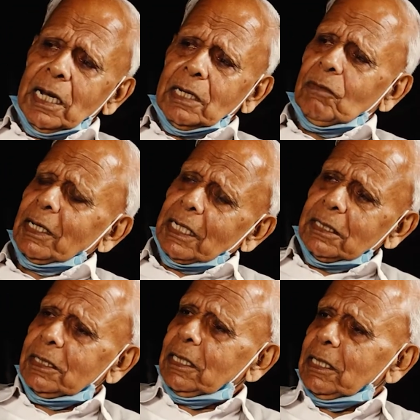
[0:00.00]
and what I
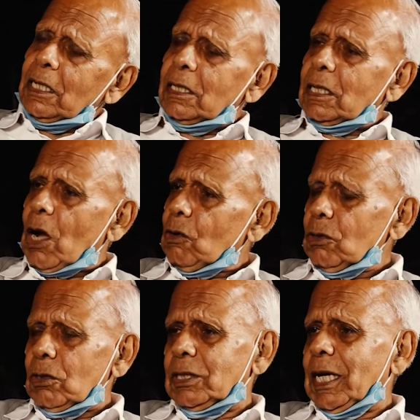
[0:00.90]
see now,
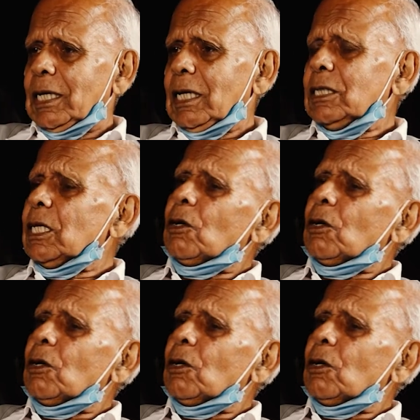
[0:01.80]
China is a